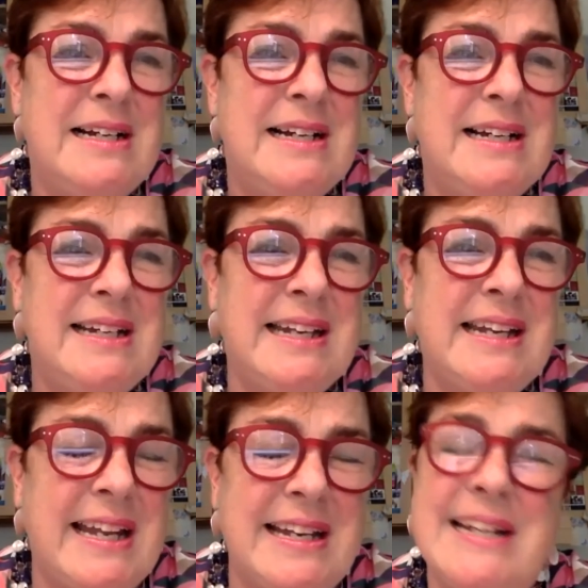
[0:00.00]

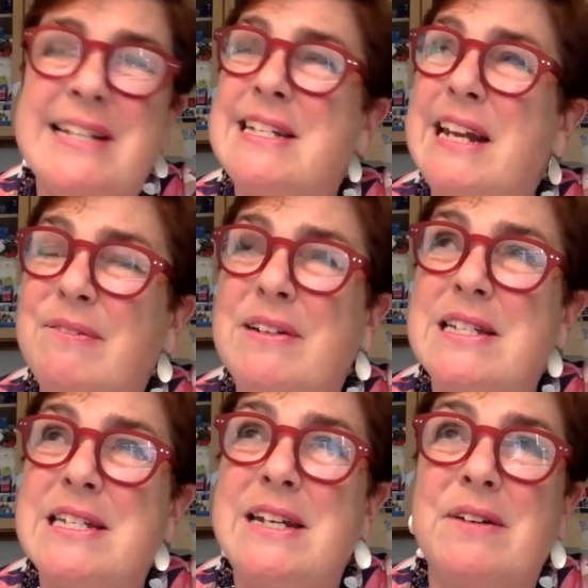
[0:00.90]
his
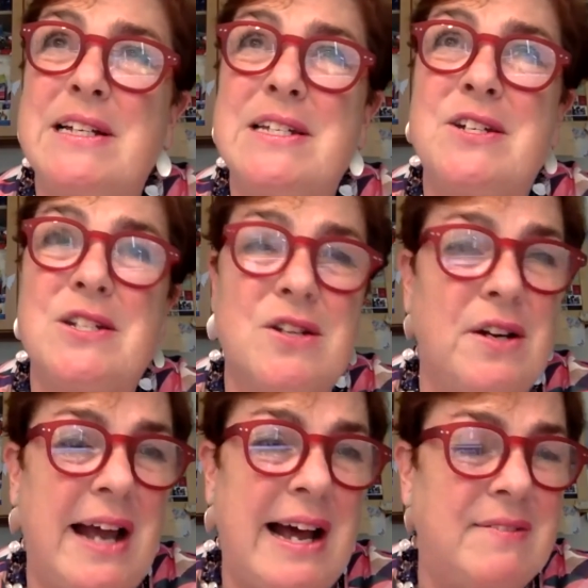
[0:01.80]
Netflix series, She's
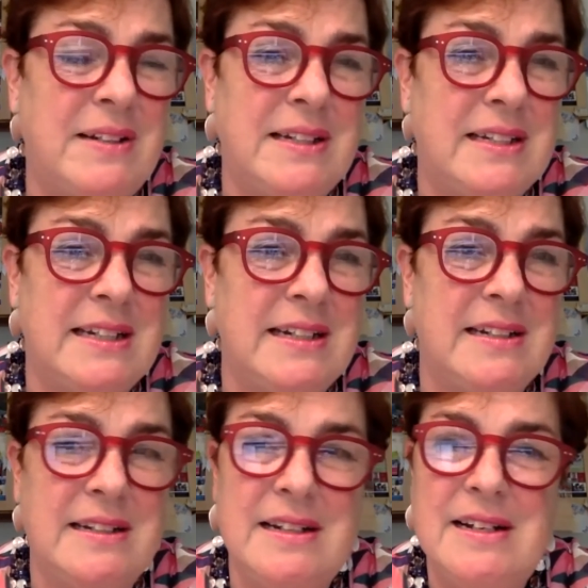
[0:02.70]
Gotta Have It,
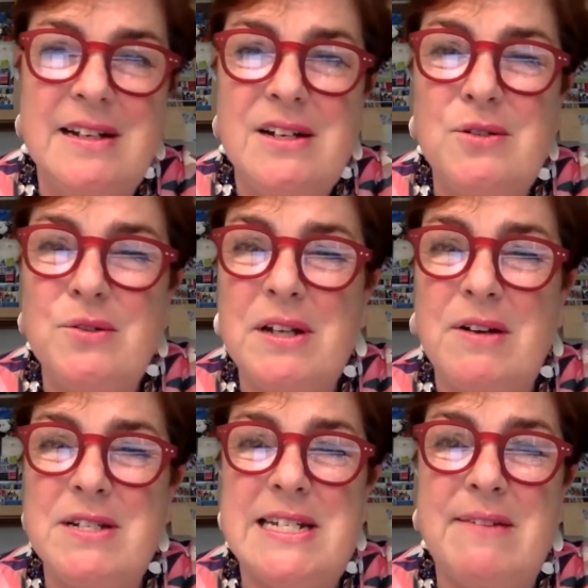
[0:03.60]
in
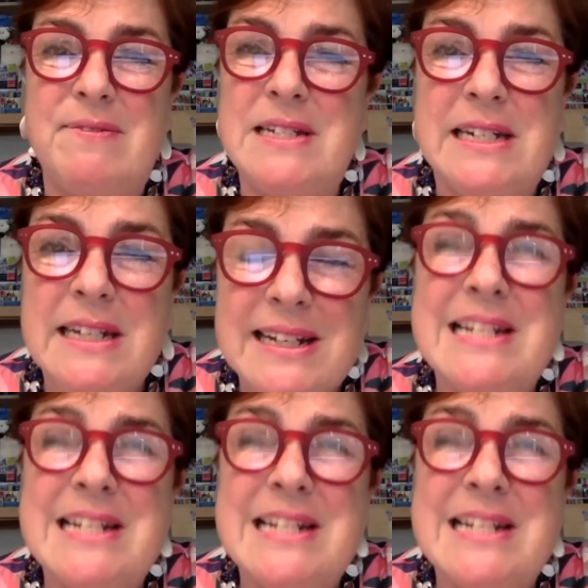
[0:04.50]
2017.